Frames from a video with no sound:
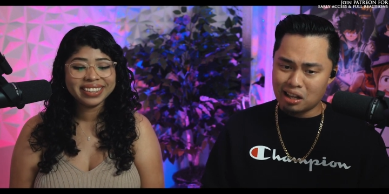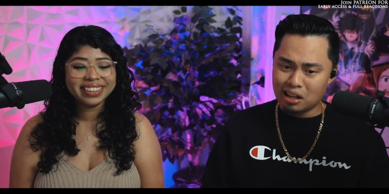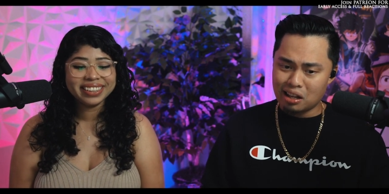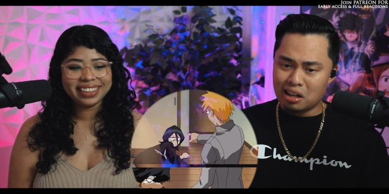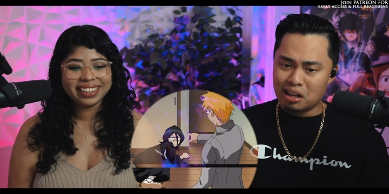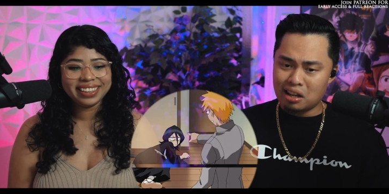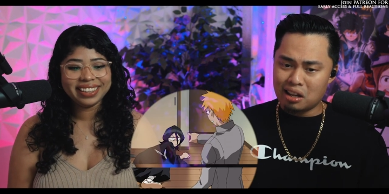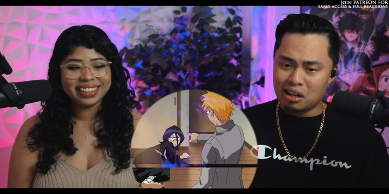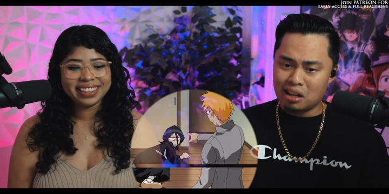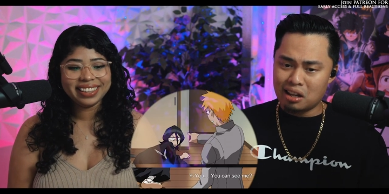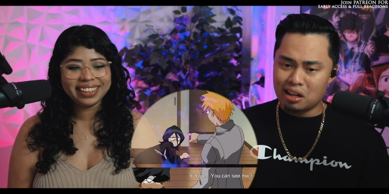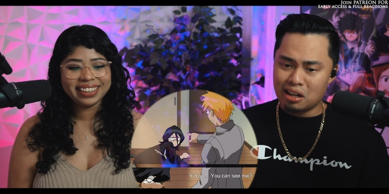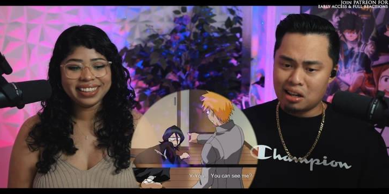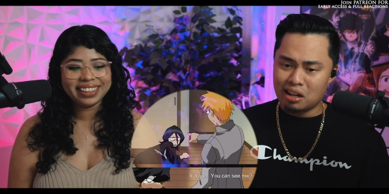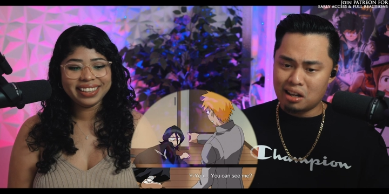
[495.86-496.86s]

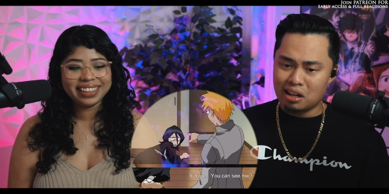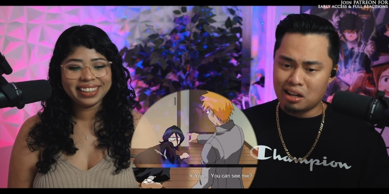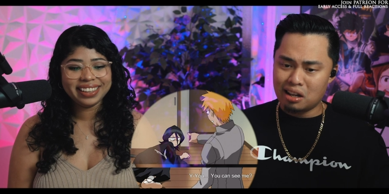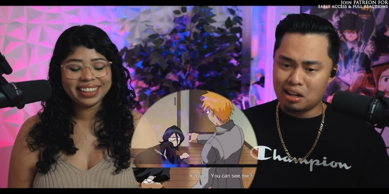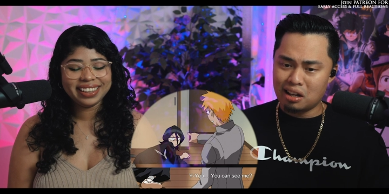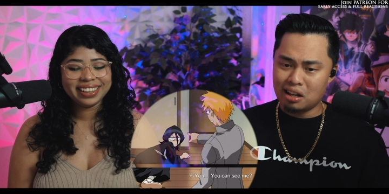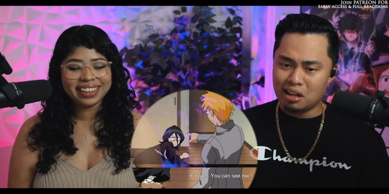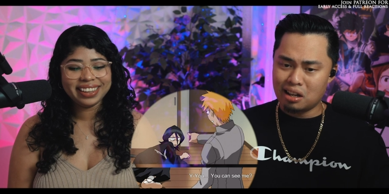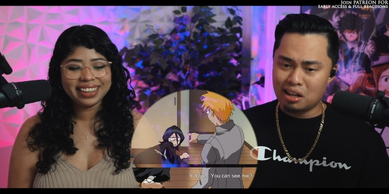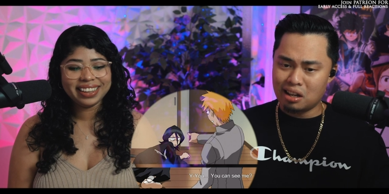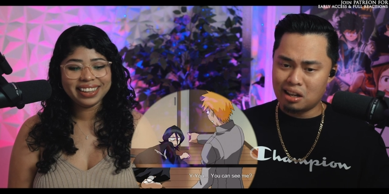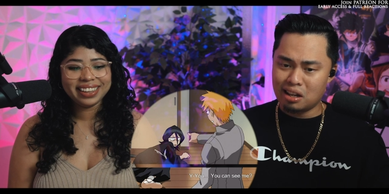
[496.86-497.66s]
Nothing is said.